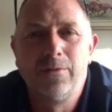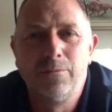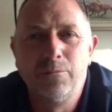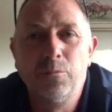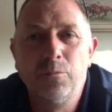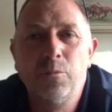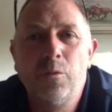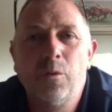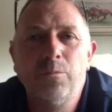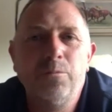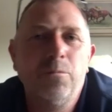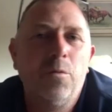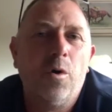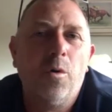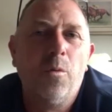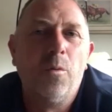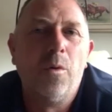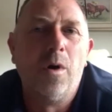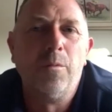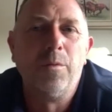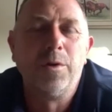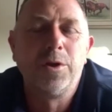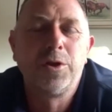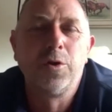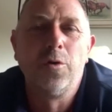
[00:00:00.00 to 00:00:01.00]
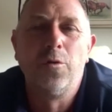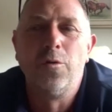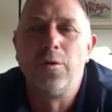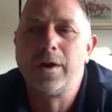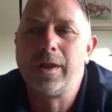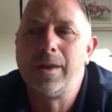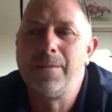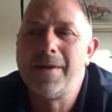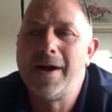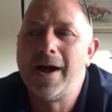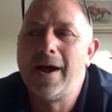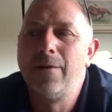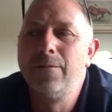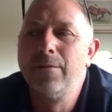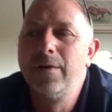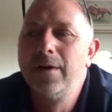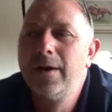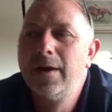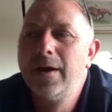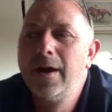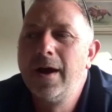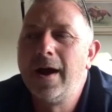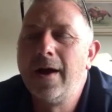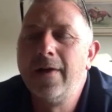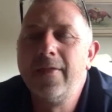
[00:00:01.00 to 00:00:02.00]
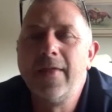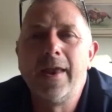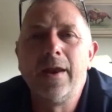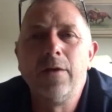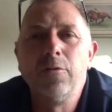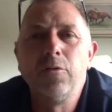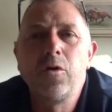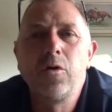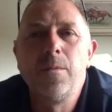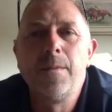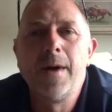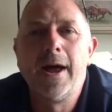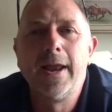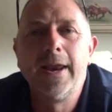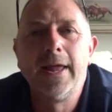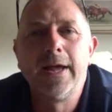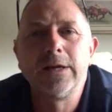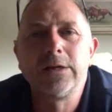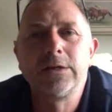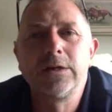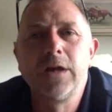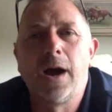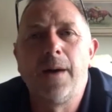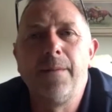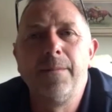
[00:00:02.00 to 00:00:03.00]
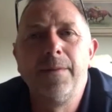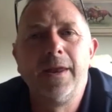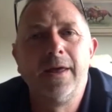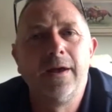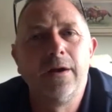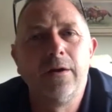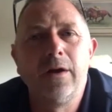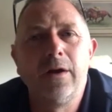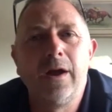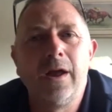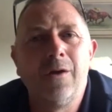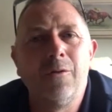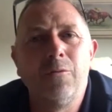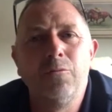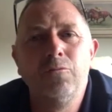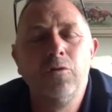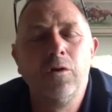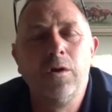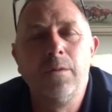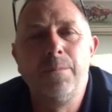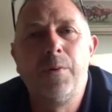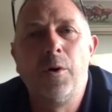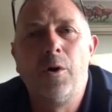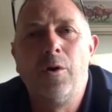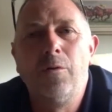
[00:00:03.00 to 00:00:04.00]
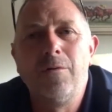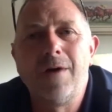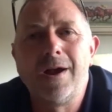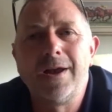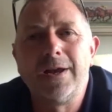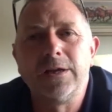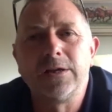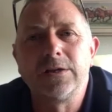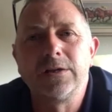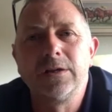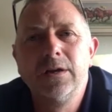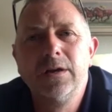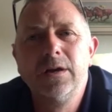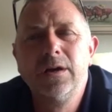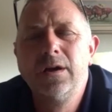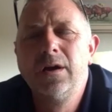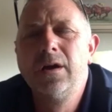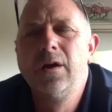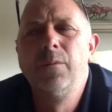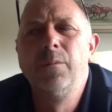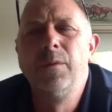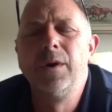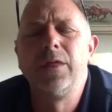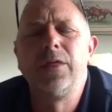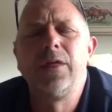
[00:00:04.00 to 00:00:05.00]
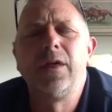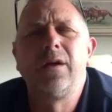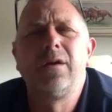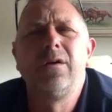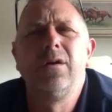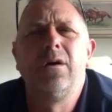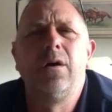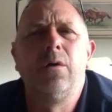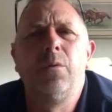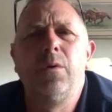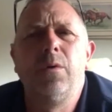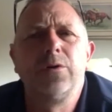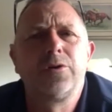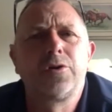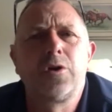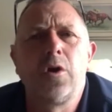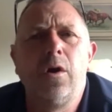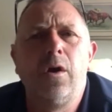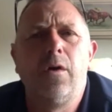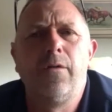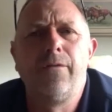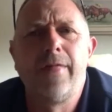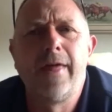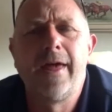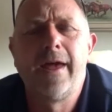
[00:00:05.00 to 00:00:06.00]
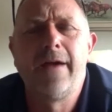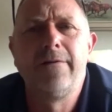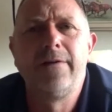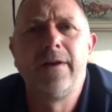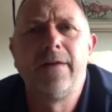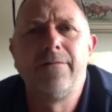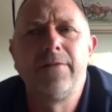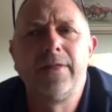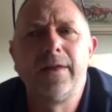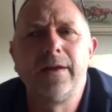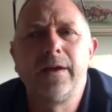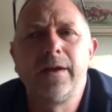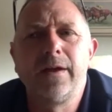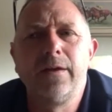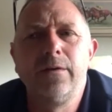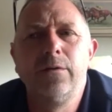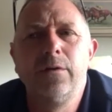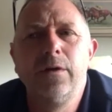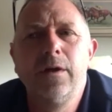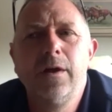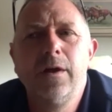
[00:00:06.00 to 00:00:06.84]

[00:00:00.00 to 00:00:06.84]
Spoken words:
more what we're talking about, and then it will come out next time and it'll run a poor race, and we think, oh, what's gone off there and everything, and